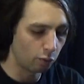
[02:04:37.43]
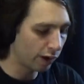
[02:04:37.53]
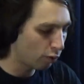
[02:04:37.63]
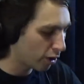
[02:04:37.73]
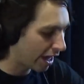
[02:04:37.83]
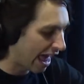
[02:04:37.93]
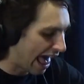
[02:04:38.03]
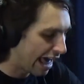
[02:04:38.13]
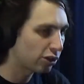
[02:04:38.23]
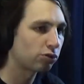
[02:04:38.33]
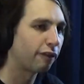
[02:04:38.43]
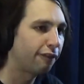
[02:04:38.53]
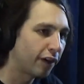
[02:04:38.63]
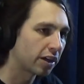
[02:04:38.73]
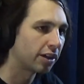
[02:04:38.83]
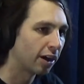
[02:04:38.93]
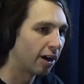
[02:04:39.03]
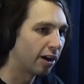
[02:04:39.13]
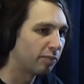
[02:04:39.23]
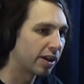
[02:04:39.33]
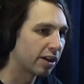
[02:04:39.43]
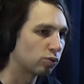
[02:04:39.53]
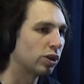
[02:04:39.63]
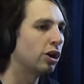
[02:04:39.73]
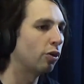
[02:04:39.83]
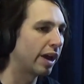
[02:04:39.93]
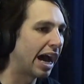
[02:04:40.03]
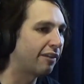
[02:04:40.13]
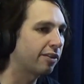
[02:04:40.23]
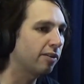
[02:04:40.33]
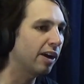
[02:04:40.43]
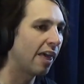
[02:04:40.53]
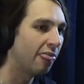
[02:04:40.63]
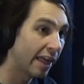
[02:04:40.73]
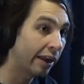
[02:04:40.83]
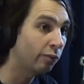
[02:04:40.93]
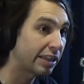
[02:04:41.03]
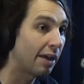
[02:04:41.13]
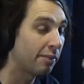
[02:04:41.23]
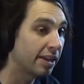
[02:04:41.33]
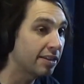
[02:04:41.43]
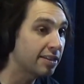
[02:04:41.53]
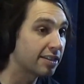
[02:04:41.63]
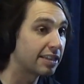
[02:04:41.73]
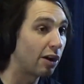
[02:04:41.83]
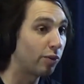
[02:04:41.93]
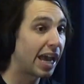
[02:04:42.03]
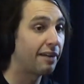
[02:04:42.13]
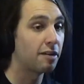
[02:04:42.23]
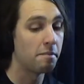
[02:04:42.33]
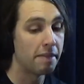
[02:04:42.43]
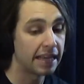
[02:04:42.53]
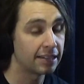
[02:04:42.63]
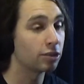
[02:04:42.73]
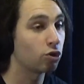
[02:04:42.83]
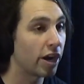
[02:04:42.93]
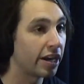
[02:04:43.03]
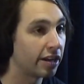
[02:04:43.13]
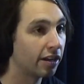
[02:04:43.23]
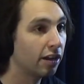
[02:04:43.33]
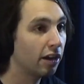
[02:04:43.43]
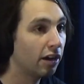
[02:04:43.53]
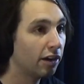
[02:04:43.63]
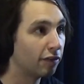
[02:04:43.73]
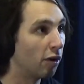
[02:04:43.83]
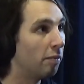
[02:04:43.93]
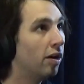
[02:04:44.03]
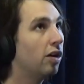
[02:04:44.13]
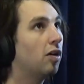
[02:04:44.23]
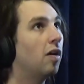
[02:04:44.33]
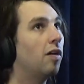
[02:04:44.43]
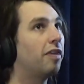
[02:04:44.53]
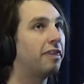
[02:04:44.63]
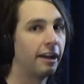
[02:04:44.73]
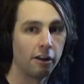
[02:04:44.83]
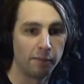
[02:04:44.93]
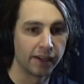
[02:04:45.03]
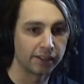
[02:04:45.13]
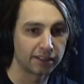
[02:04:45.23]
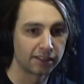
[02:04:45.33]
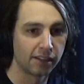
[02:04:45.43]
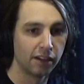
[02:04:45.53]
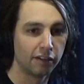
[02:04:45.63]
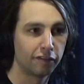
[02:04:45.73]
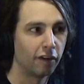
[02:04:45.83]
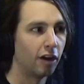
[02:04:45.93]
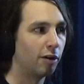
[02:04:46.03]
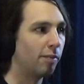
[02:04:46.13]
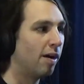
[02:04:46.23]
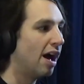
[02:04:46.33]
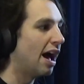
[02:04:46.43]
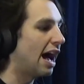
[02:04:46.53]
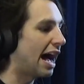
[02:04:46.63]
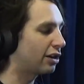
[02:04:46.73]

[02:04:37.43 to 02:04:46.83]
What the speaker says: But we work extra fucking hard because we know we have to. And then what that means is that we have amazing training from therapists, from